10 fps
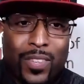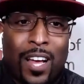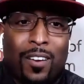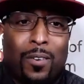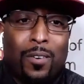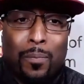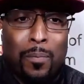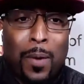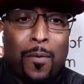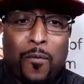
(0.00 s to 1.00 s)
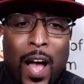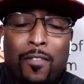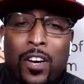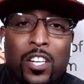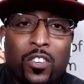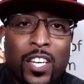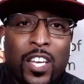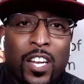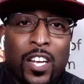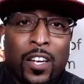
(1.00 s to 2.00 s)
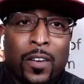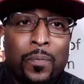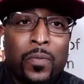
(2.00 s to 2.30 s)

I don't know, maybe 500 and get in.